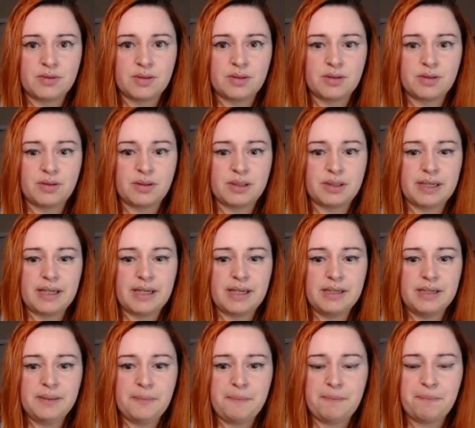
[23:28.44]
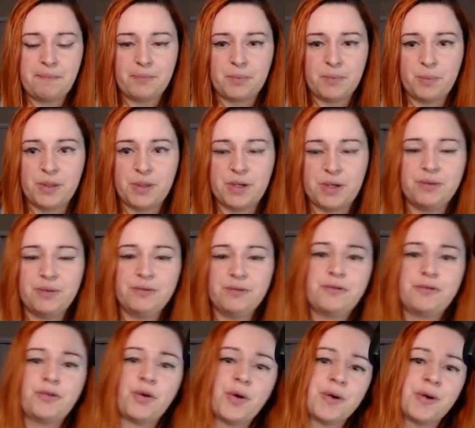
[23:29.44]
Okay, we're on
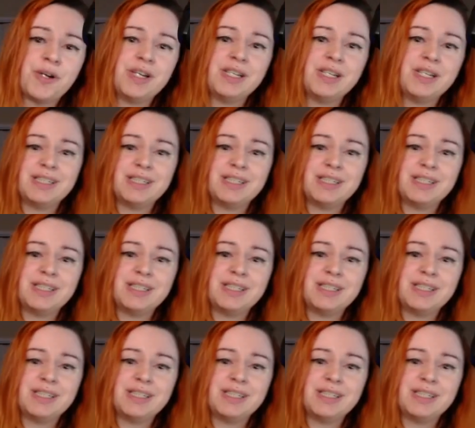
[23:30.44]
4.